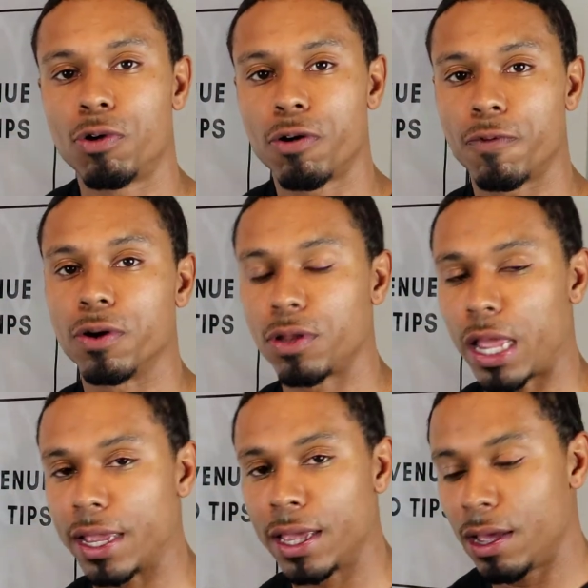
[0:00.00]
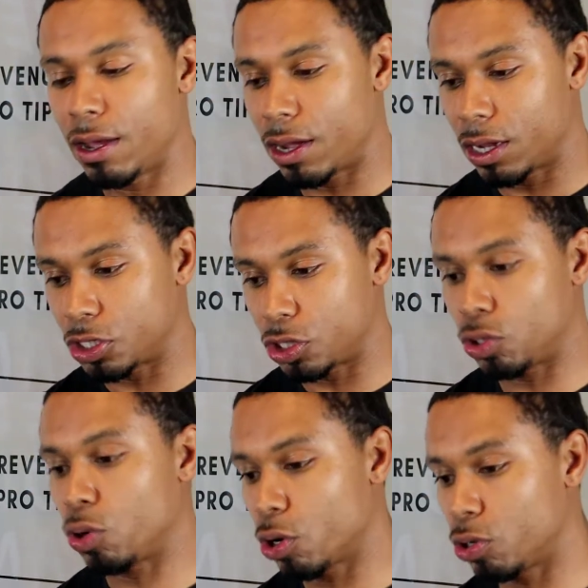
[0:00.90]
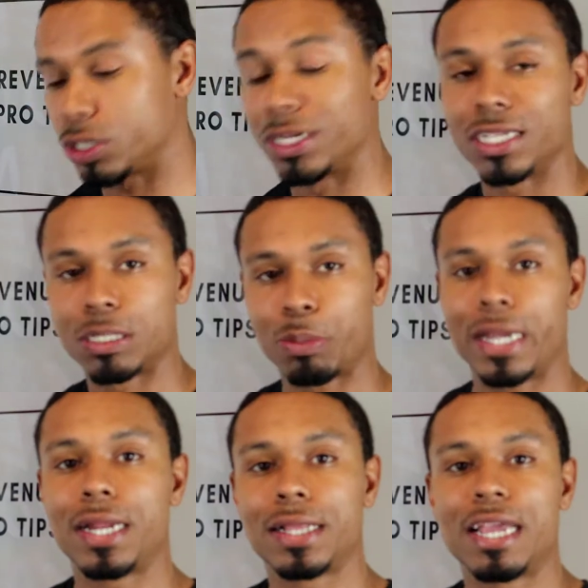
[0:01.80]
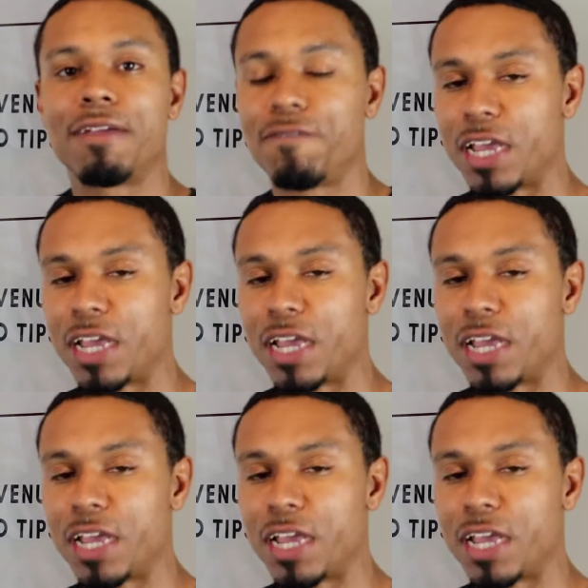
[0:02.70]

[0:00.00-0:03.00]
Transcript: More for like tutorials and explaining things,